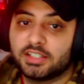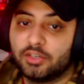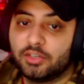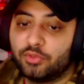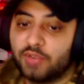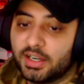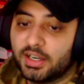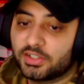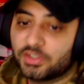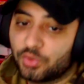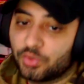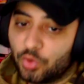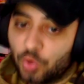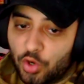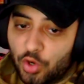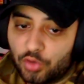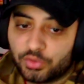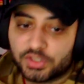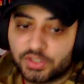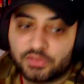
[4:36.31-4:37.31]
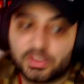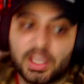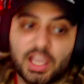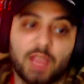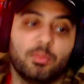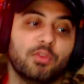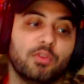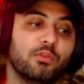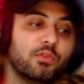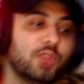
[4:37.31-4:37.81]
I react to loads of
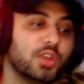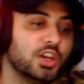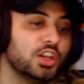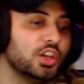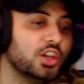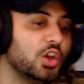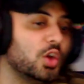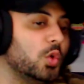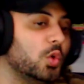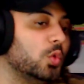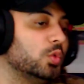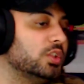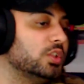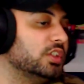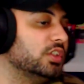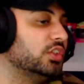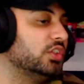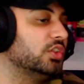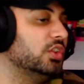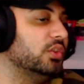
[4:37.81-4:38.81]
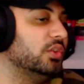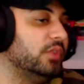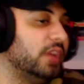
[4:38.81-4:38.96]
gaming videos and stuff.